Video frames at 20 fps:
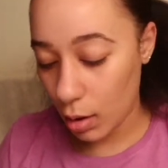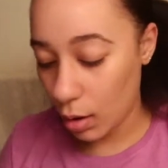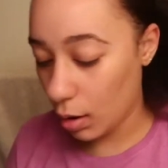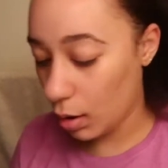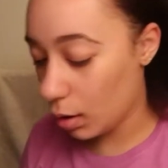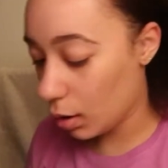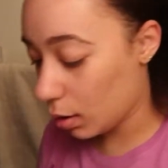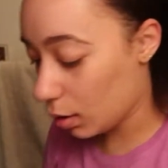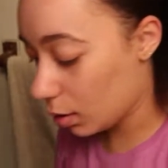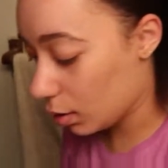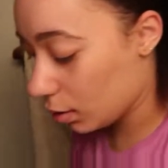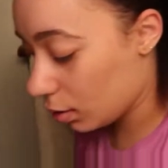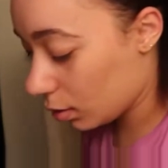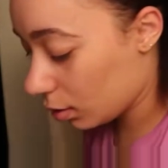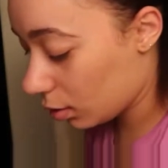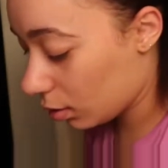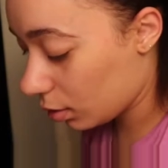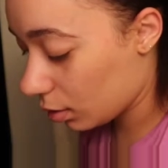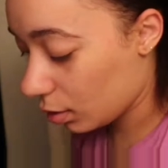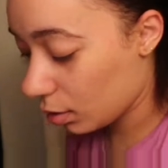
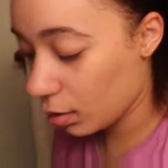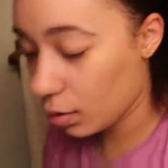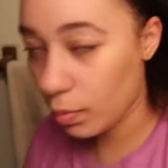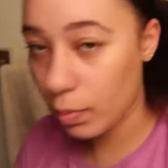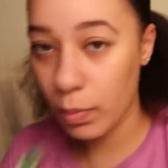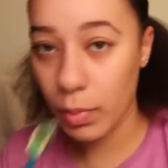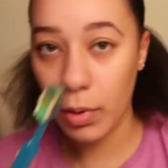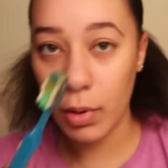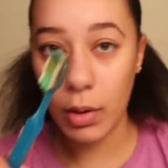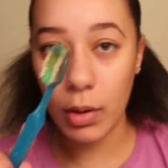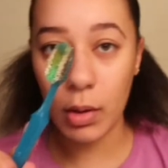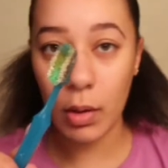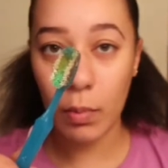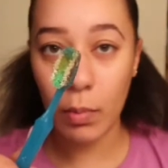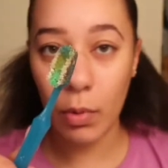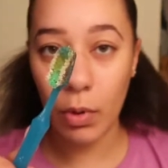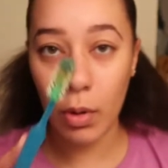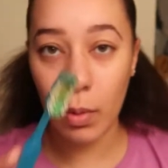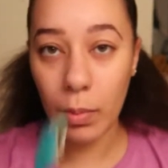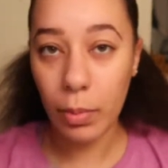And put some
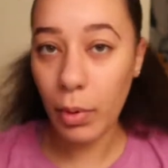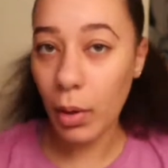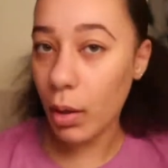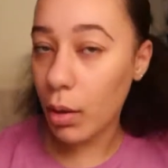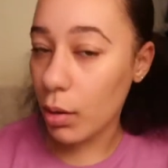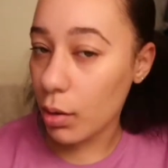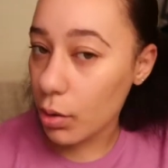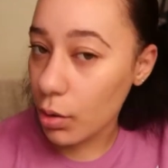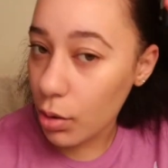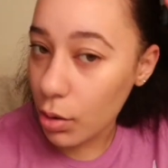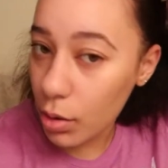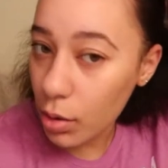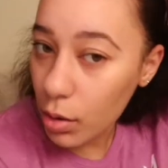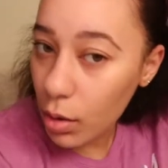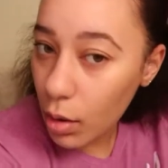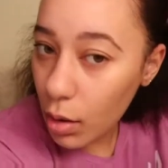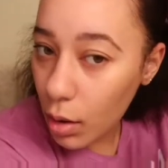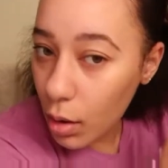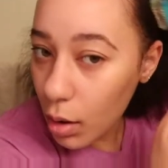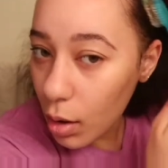on the brush.
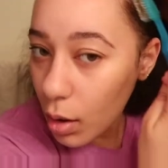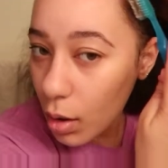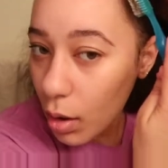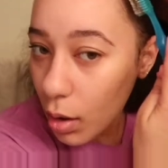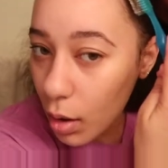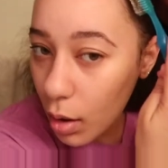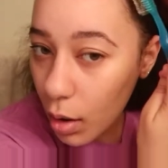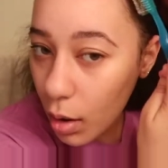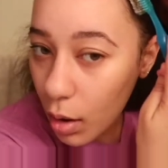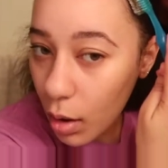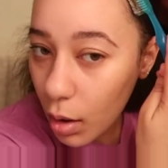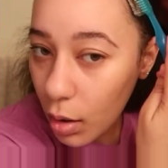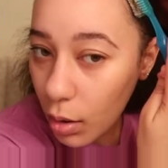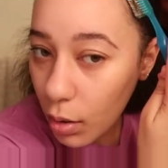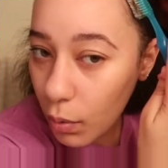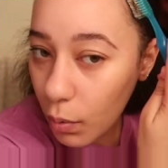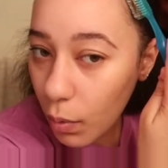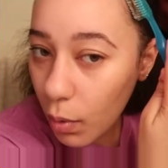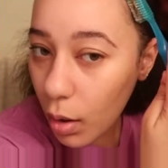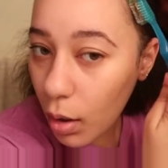And
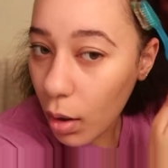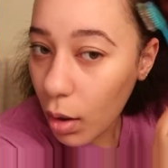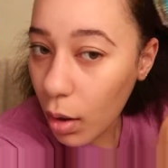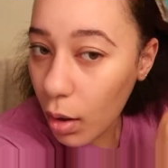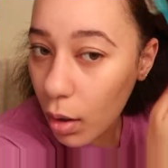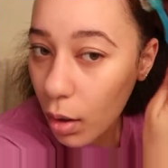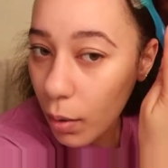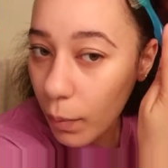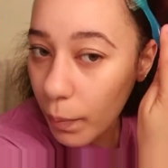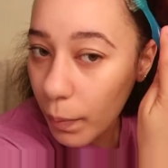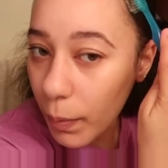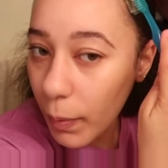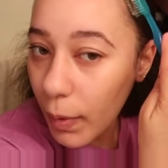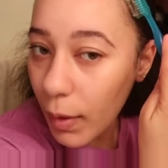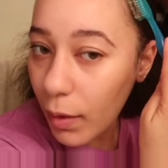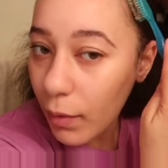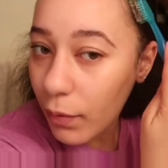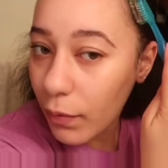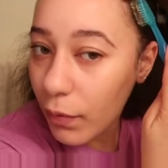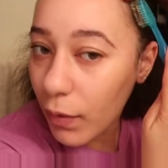you are going to,
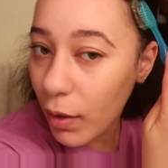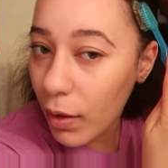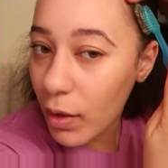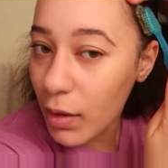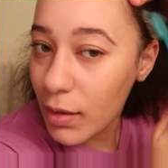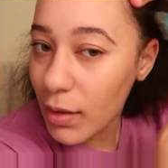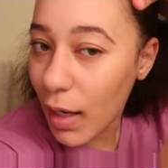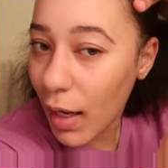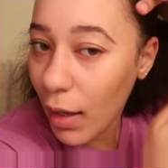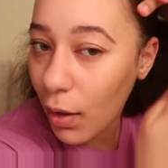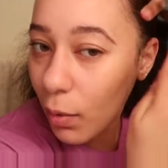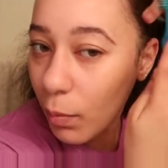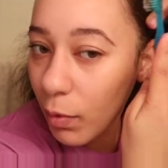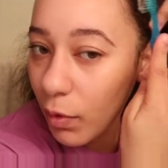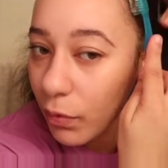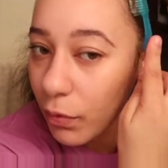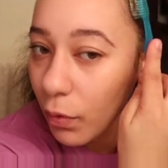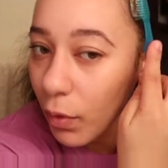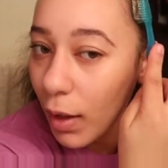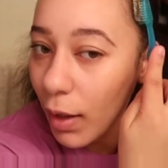first, I don't,
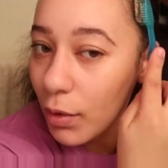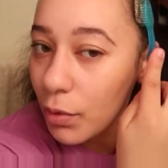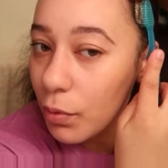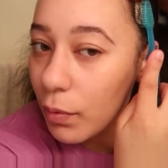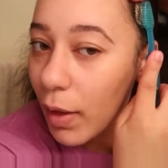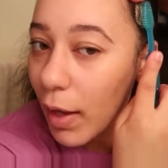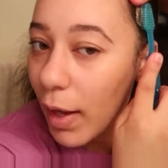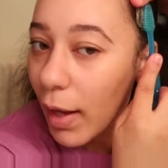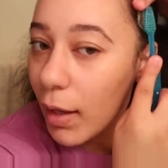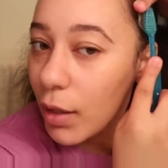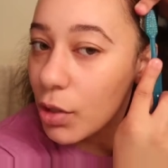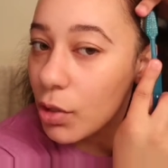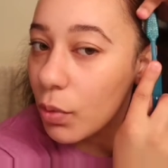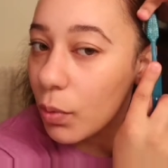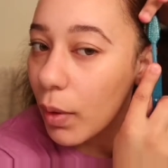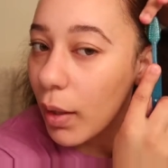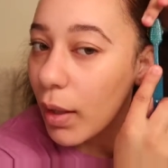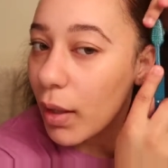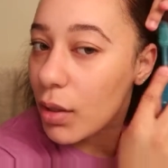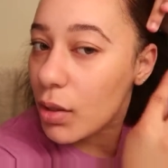before I do the
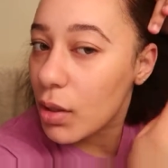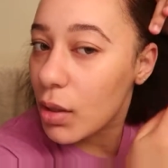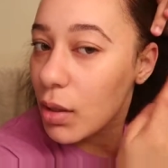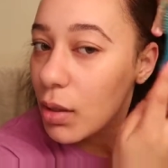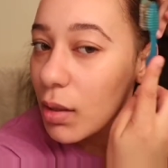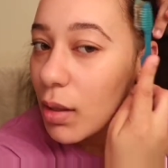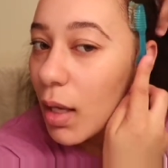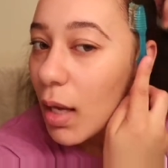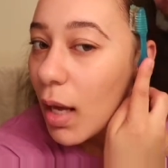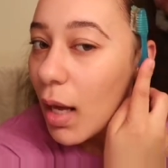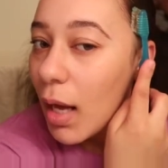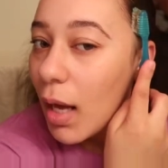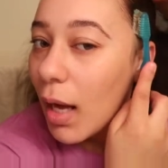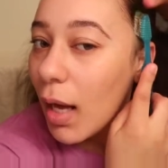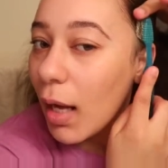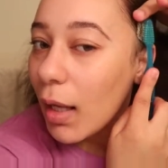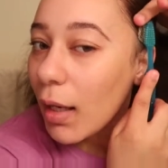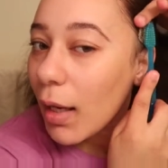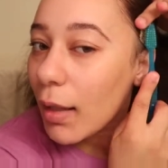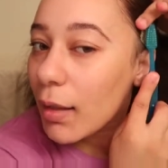actual edges,
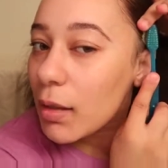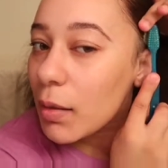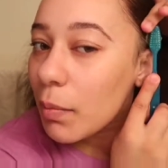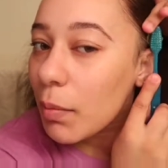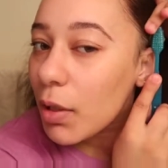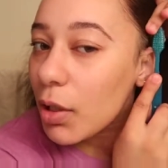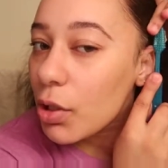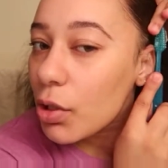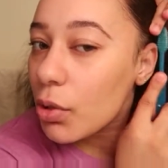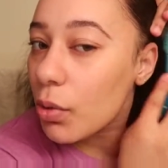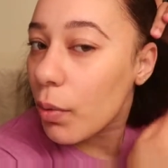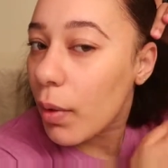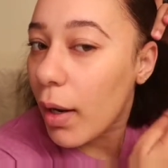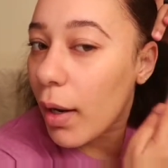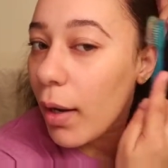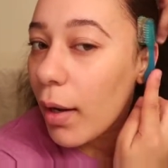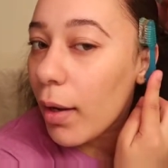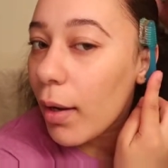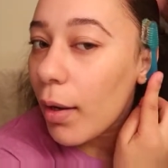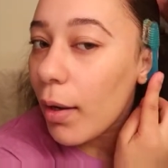I like to make sure
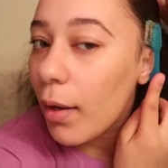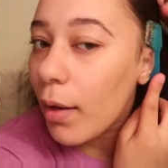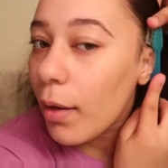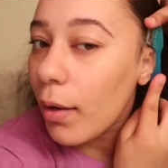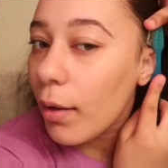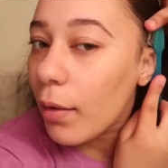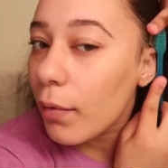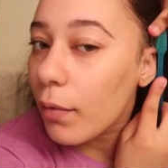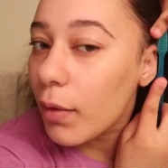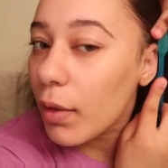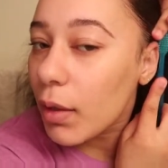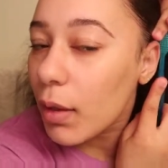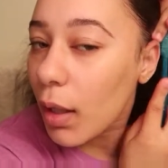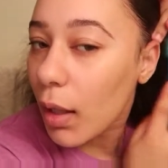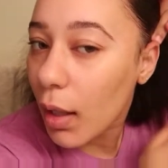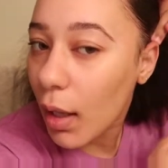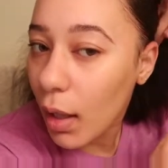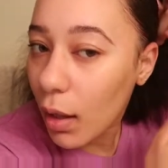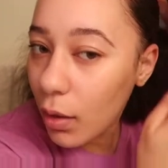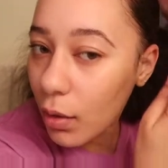
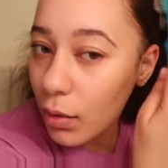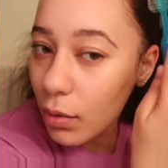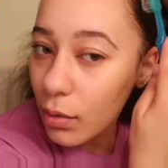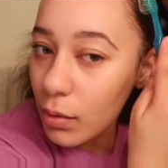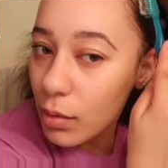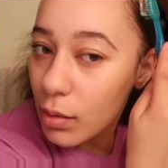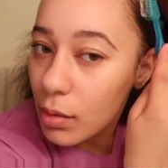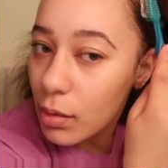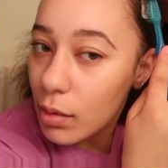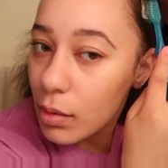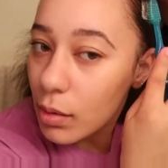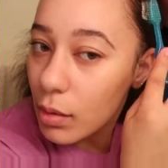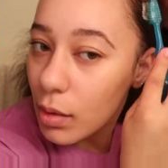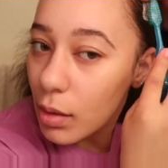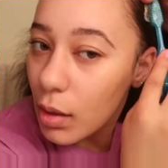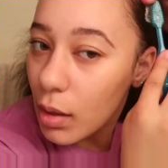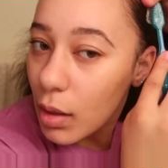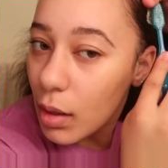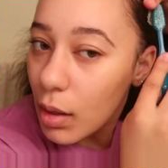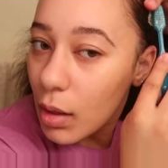everything else
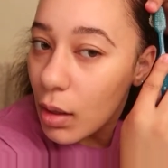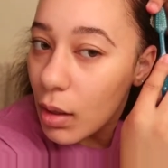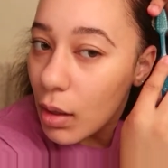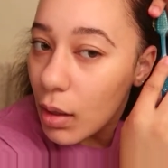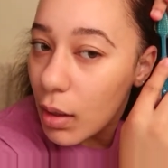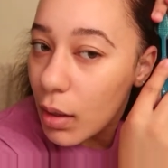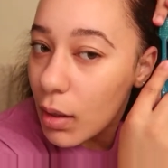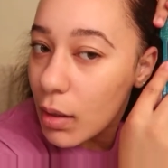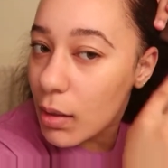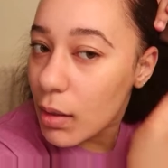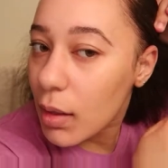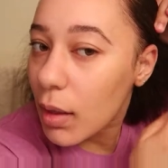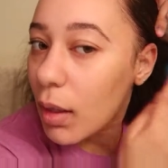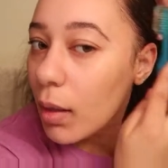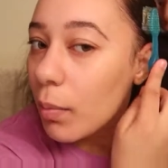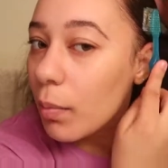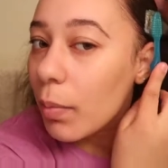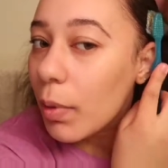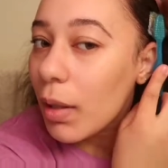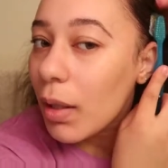is
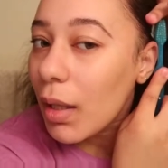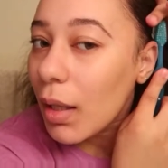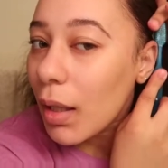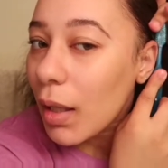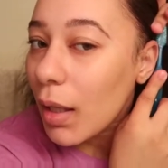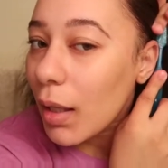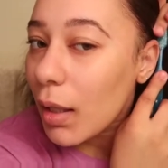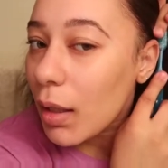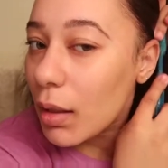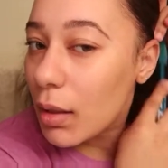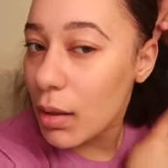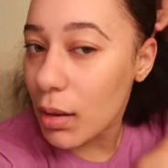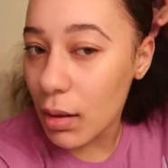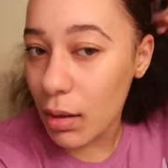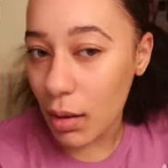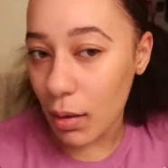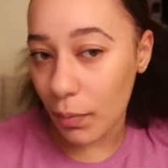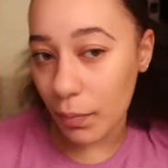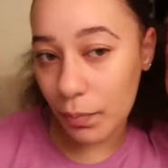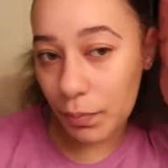in
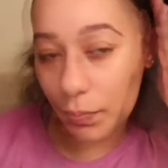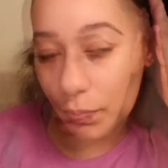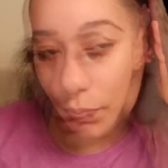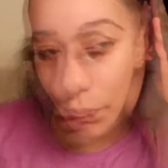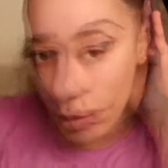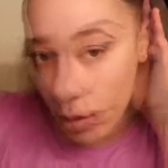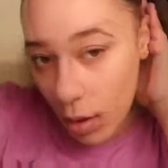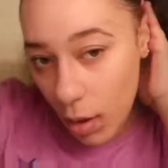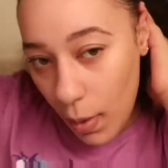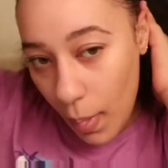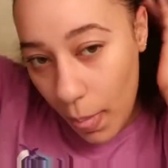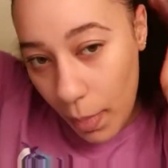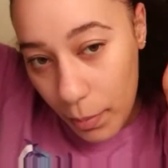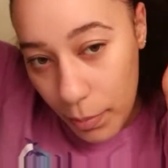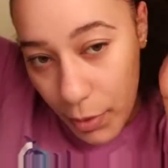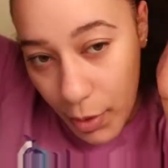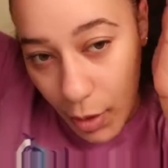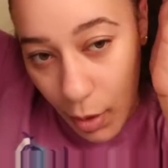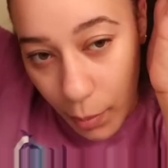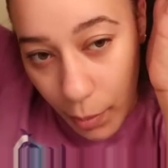place. I
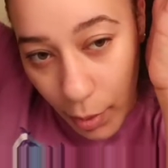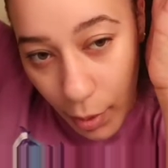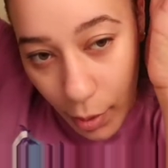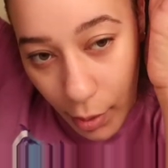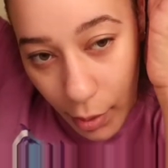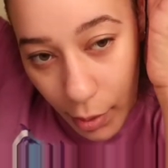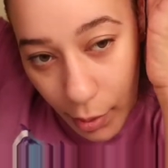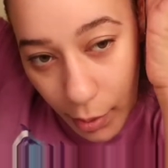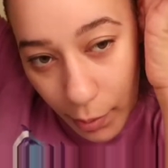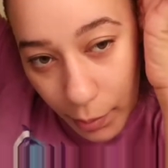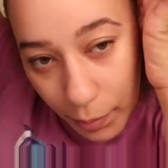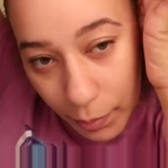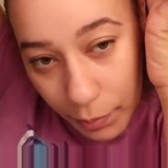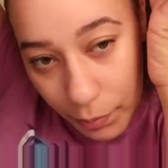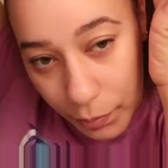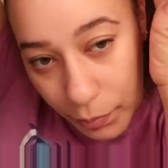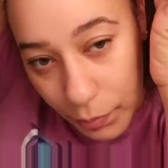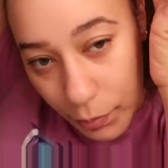did a perm,